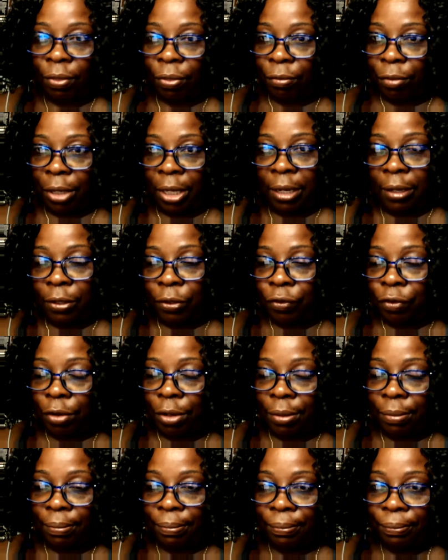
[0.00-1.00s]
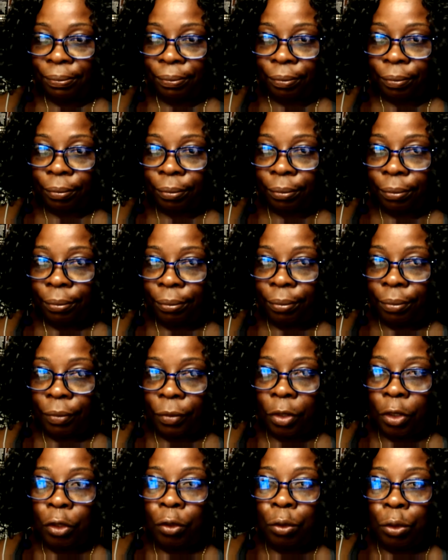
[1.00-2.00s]
300,
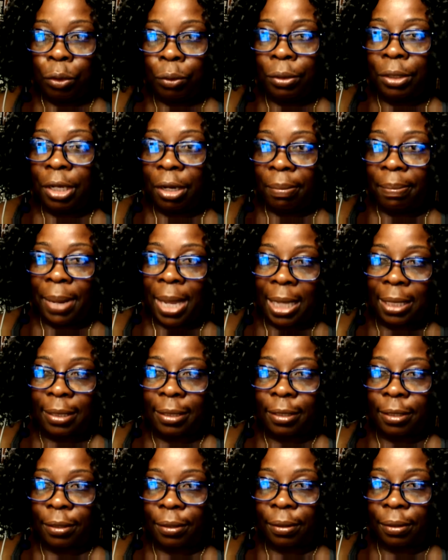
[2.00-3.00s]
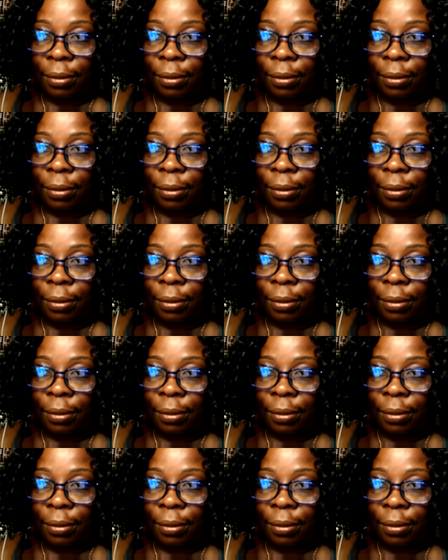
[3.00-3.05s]
you do your best,